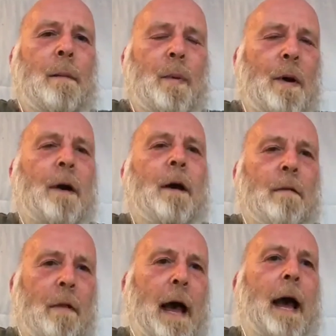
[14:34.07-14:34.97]
But
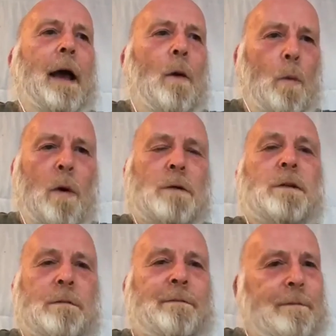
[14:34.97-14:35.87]
that
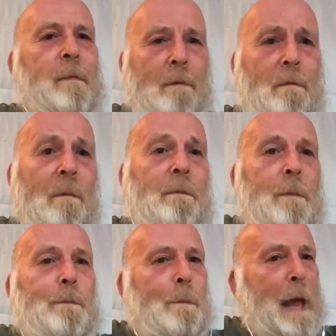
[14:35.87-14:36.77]
was
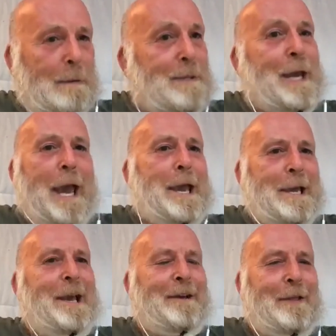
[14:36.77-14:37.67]
key.